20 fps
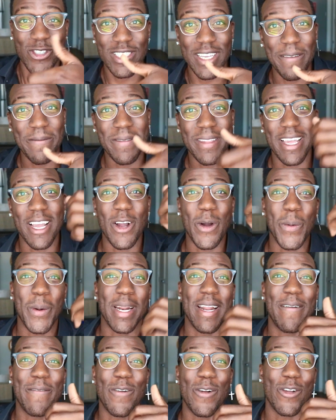shifting or
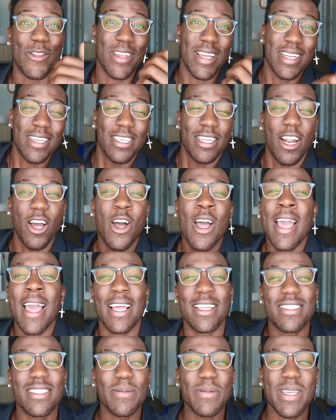whatever.
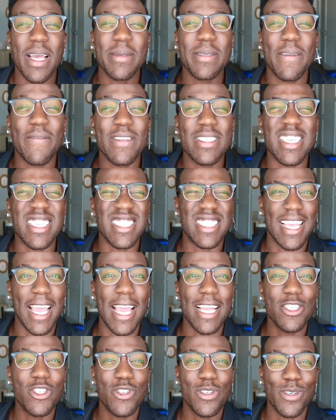And sometimes if it's
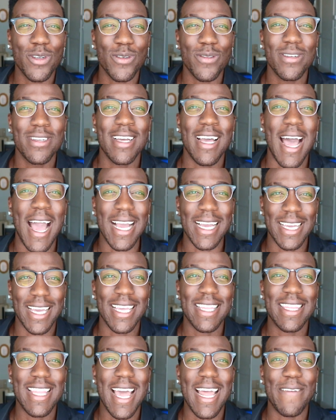intentional, I
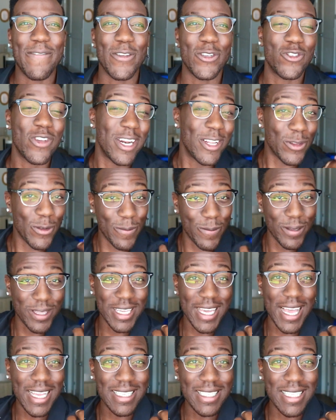get that. If you're trying to do it for
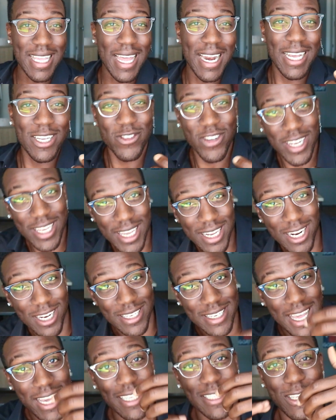the aesthetic, trying to get a
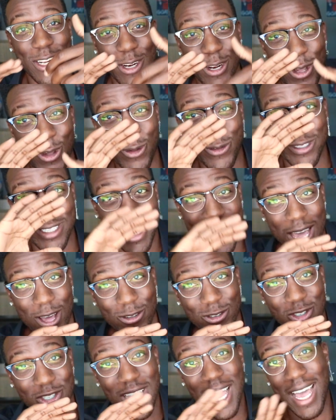nice low
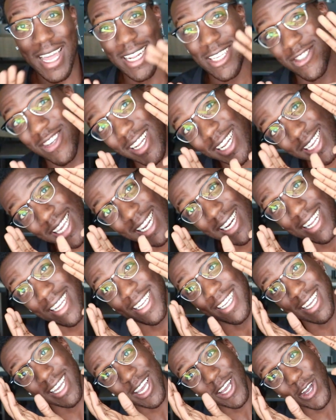down shot and trying to get a
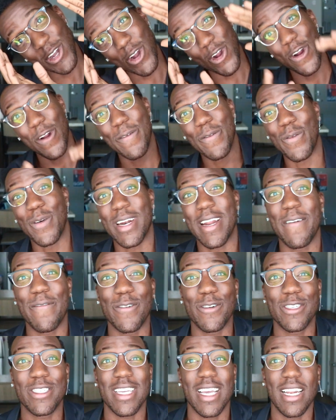curve
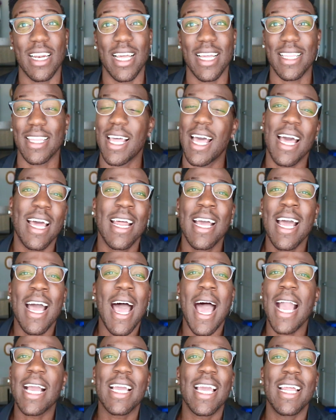whatever shot like that,
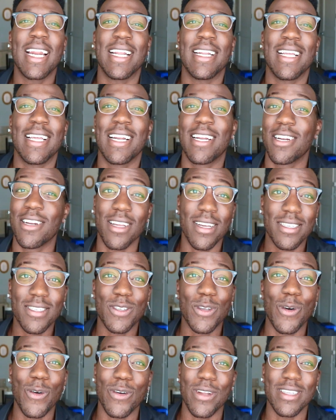I get it. It looks
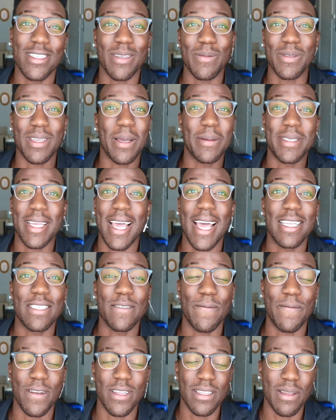cool and sometimes it adds a
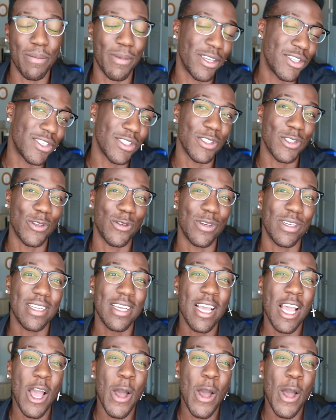fun dimension to it.